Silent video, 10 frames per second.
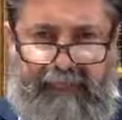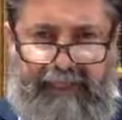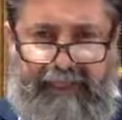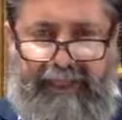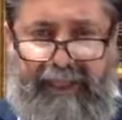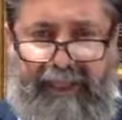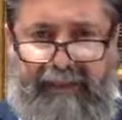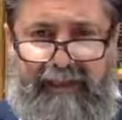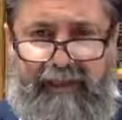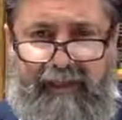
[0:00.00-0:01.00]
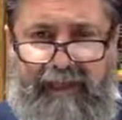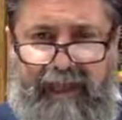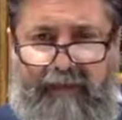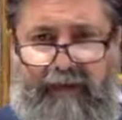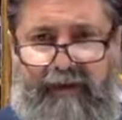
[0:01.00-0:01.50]
and the letter that would
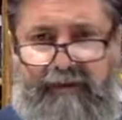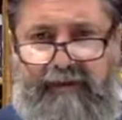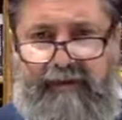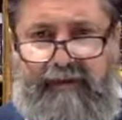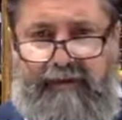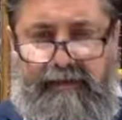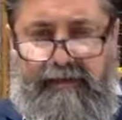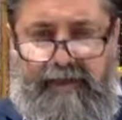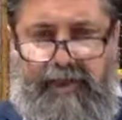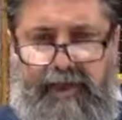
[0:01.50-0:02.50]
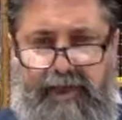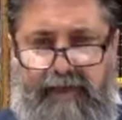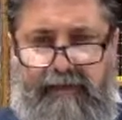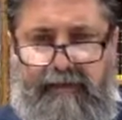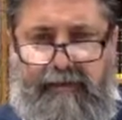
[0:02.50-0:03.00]
come after each
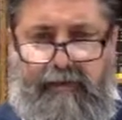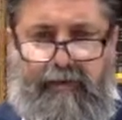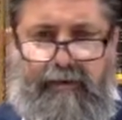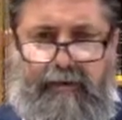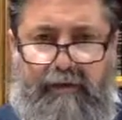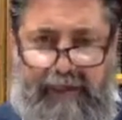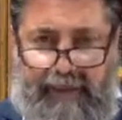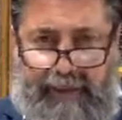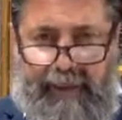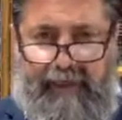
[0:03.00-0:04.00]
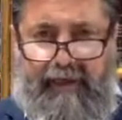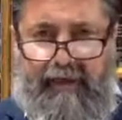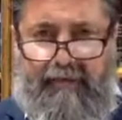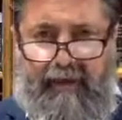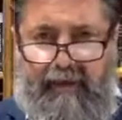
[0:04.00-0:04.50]
letter of the word rechem,